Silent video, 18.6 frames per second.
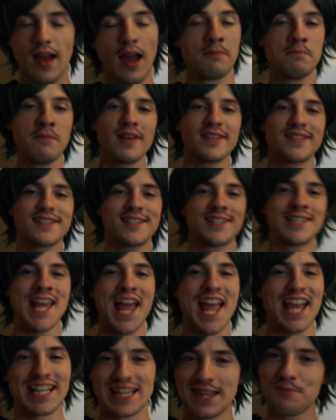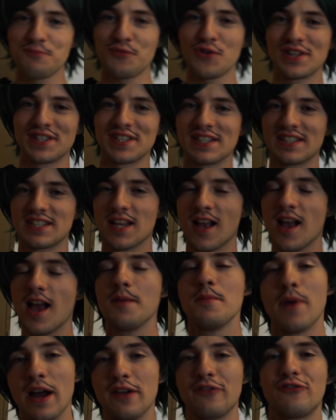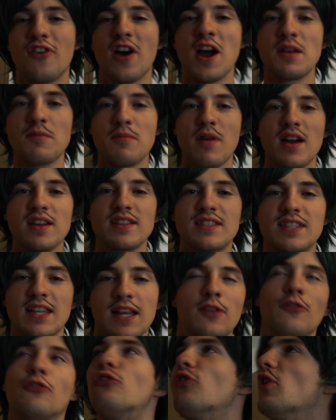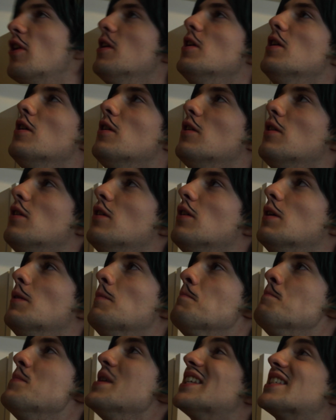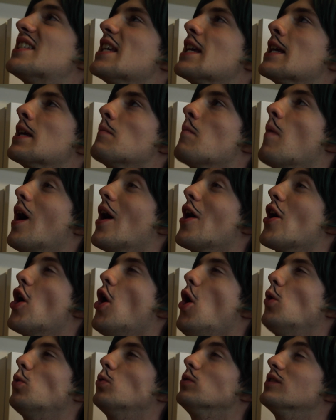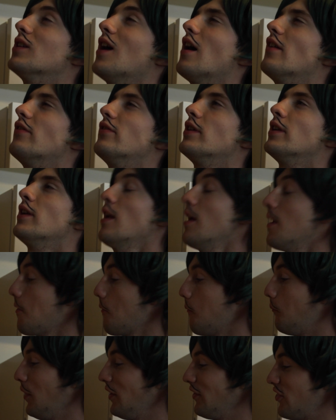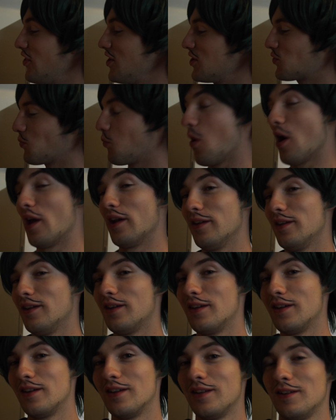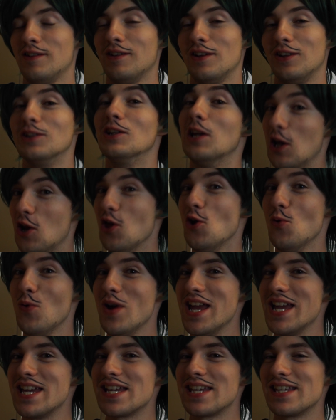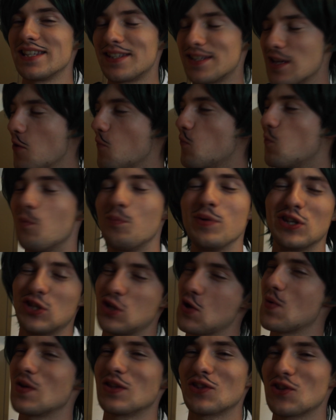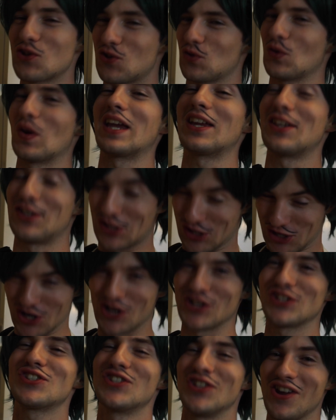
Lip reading: I must say, at the present time, I find myself missing my old oven. But this one, Louise, will be doing the trick just